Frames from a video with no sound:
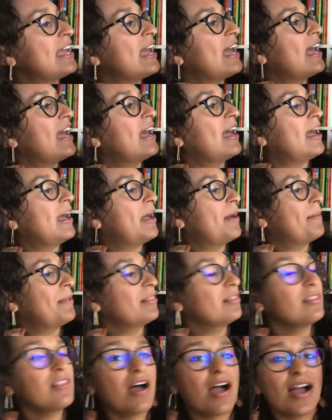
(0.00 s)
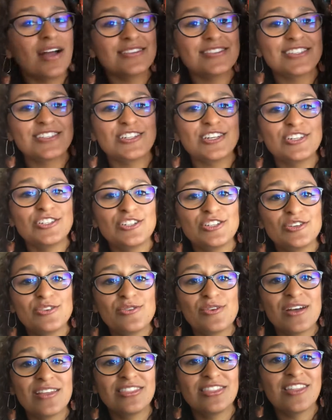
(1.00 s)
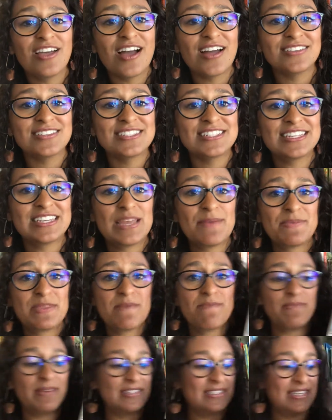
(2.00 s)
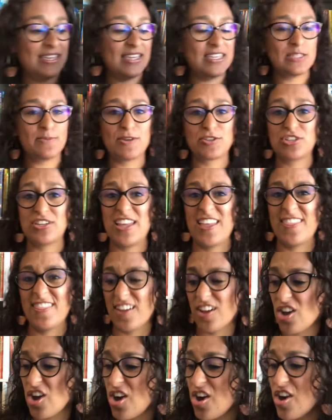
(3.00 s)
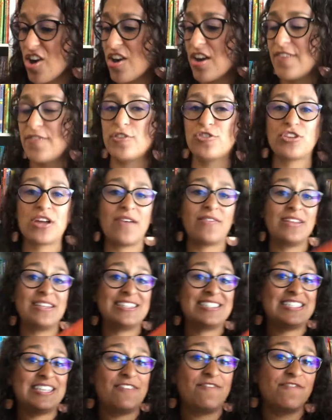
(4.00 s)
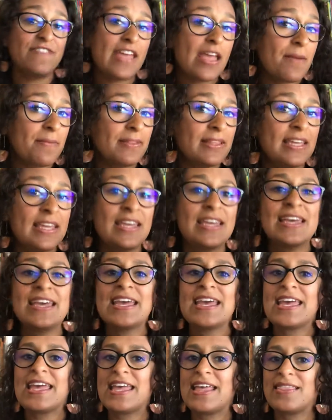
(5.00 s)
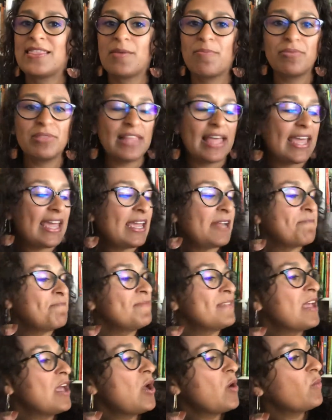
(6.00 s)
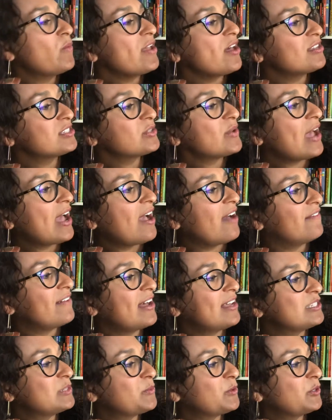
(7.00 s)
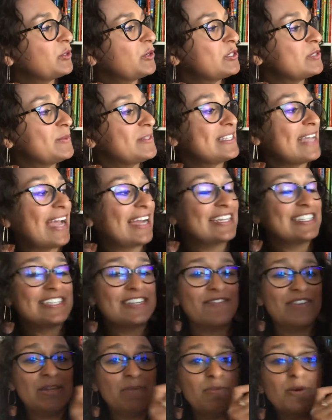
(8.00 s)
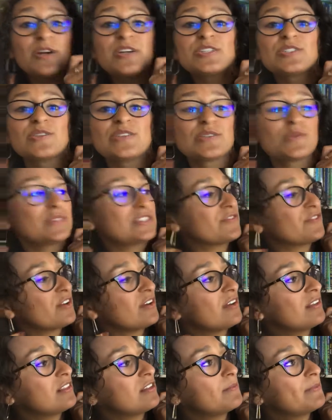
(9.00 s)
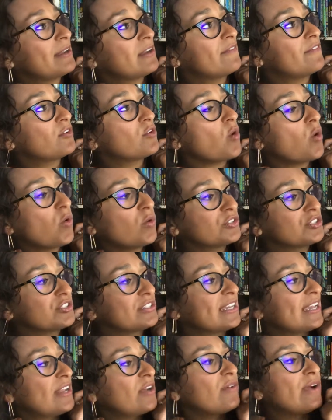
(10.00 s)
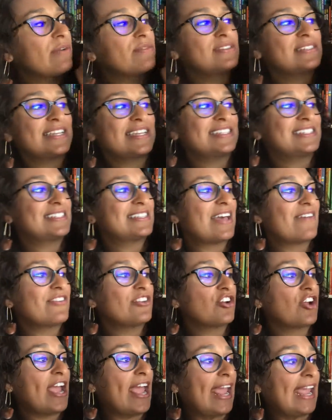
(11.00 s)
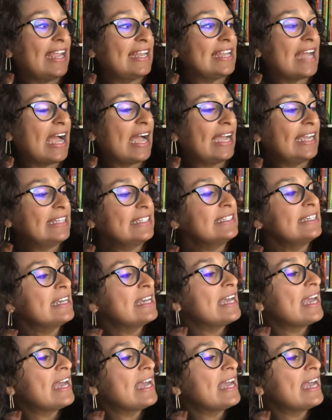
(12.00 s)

Um, lots to do, lots to keep them busy, especially in the car, if we're traveling to see family, in the plane. We also have Usborne Christmas Activity Book. So this one's for a little bit of an older kiddo, I would say seven or eight, nine.